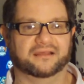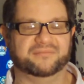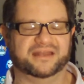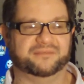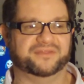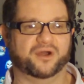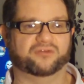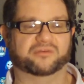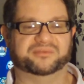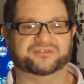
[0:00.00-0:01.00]
mainly with the
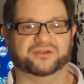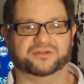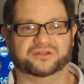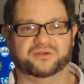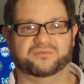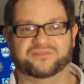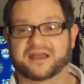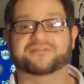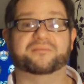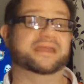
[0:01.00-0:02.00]
Hot Rod Patrol, who,
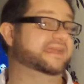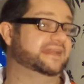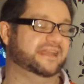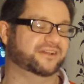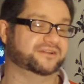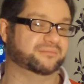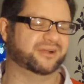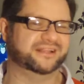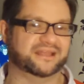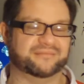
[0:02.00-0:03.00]
far from making neon and
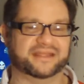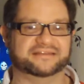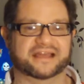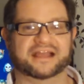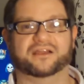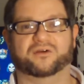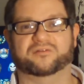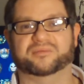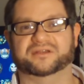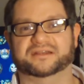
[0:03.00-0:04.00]
bright, they made dark,
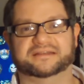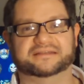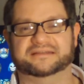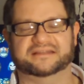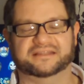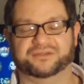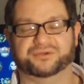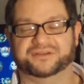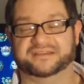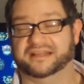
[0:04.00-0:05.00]
horrible, and you
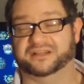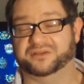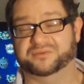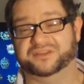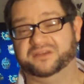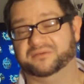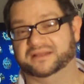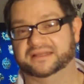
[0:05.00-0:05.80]
couldn't tell who was who.